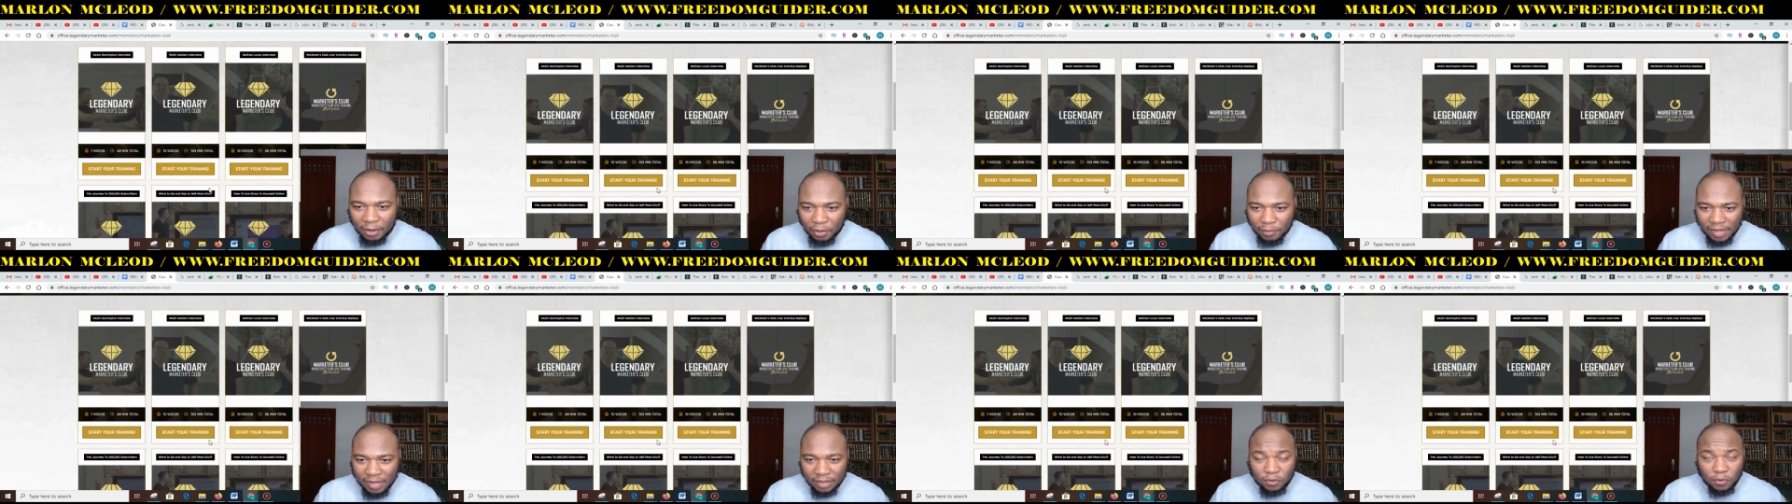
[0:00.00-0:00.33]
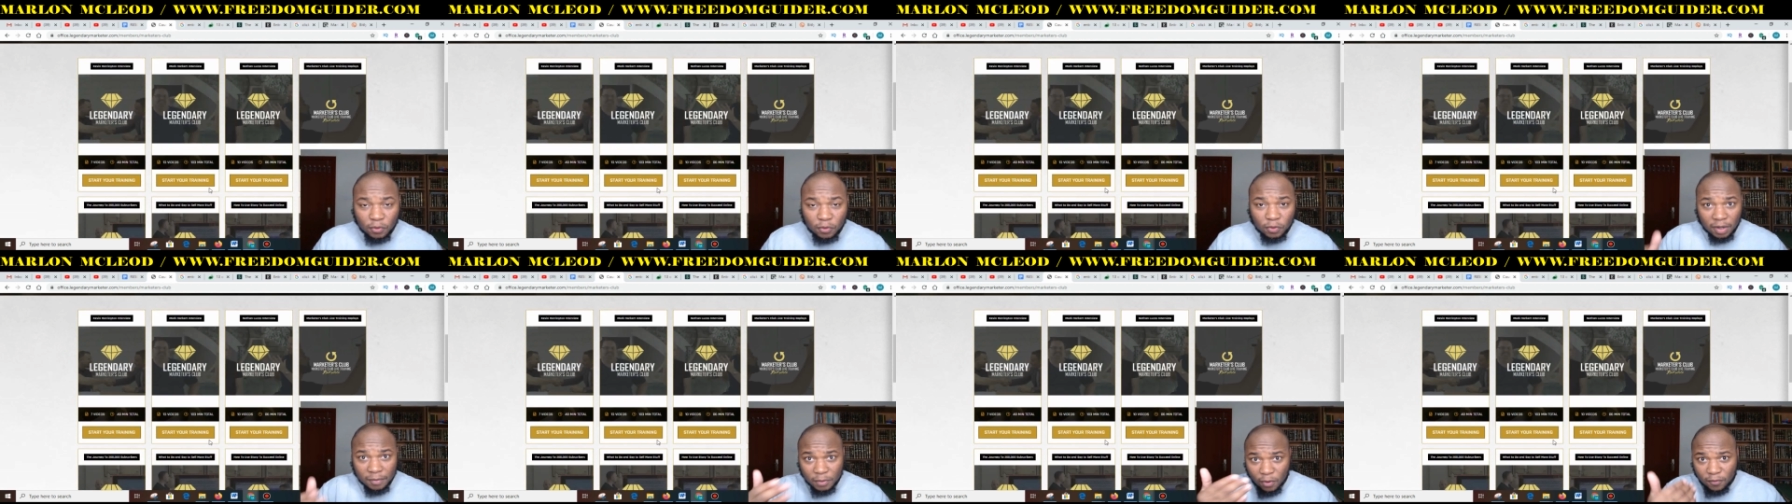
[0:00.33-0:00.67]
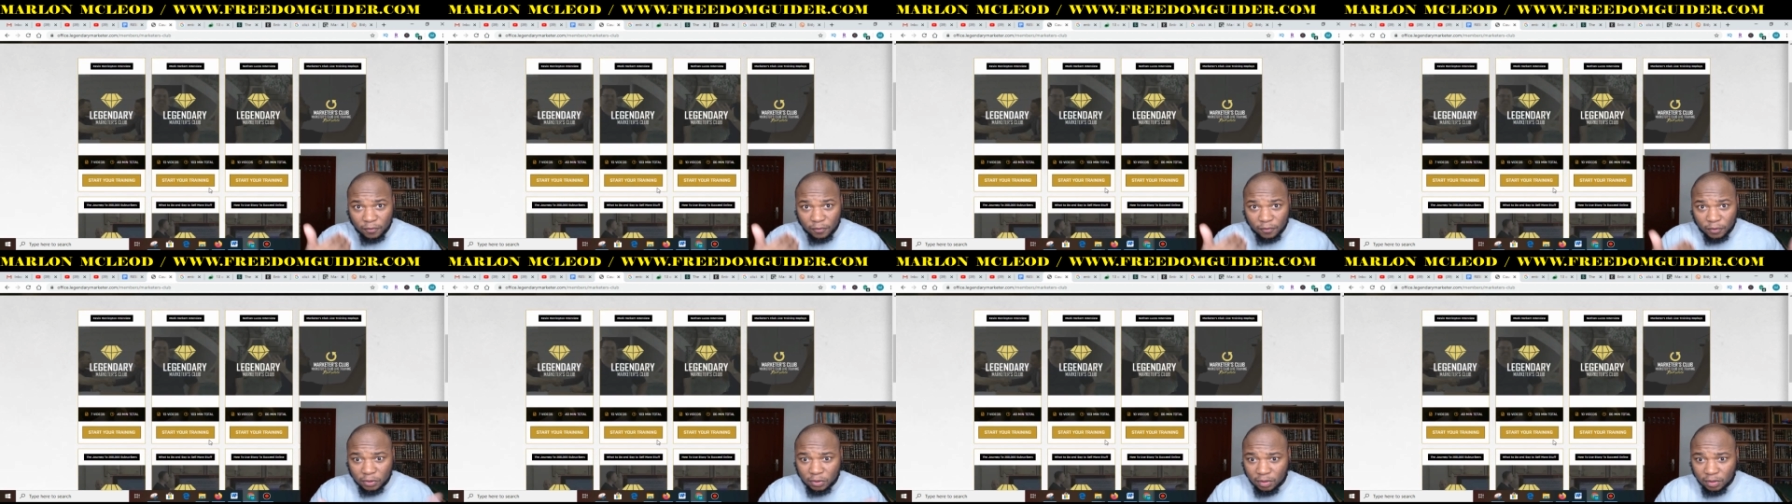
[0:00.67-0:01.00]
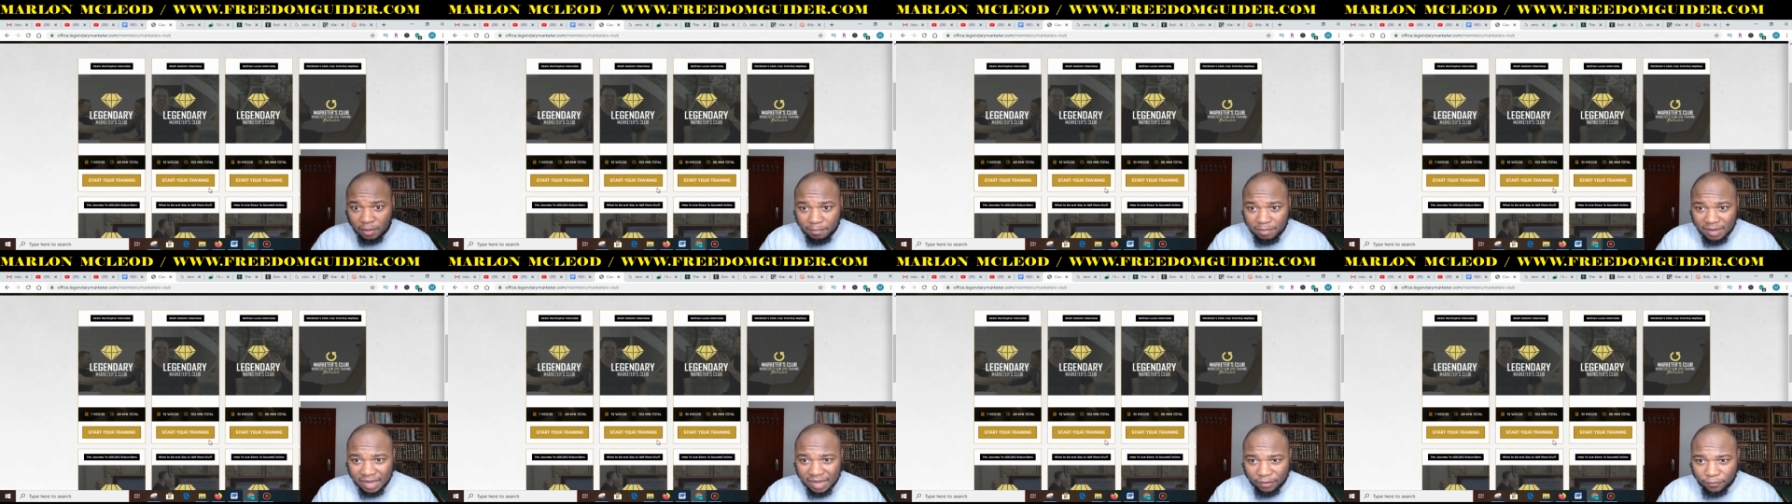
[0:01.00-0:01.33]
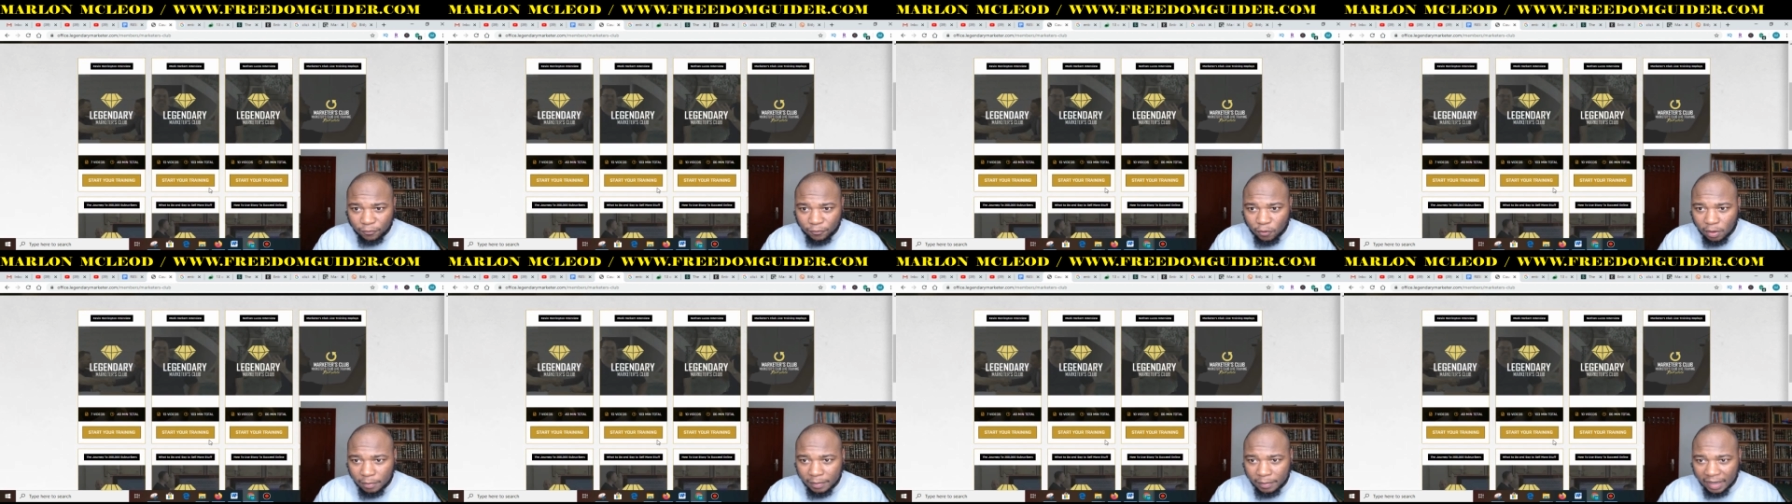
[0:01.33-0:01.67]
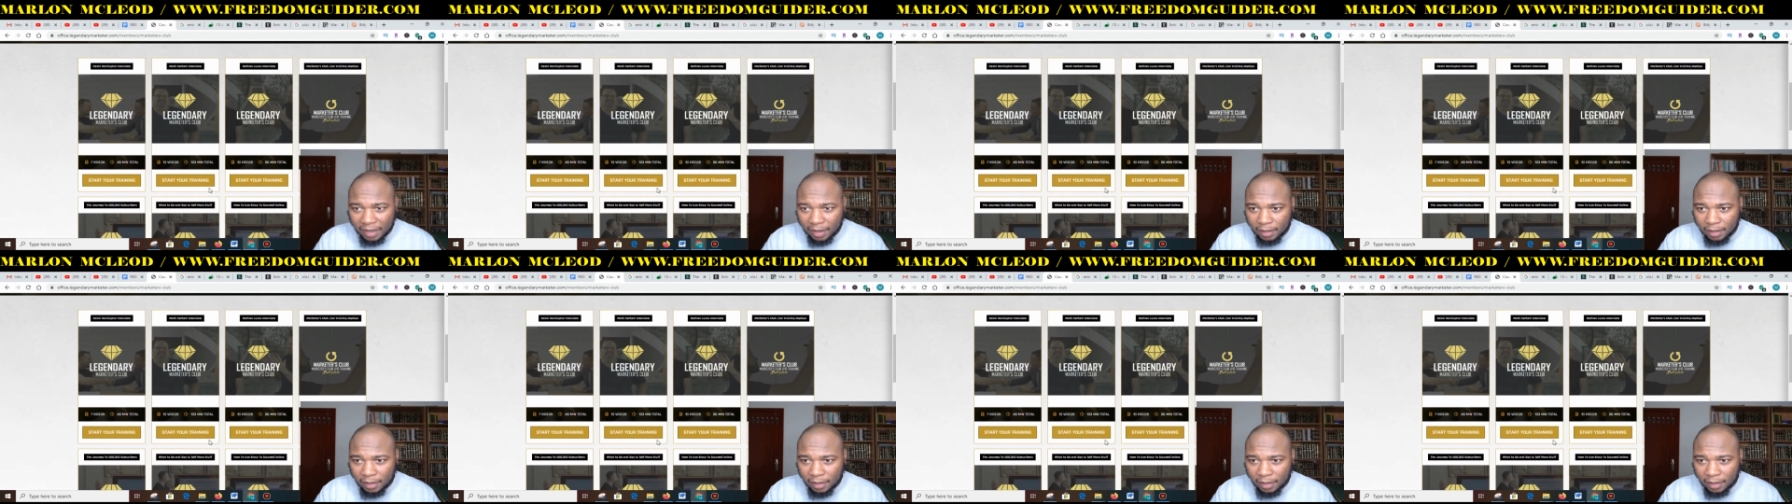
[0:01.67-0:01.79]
hope that you come over to the platform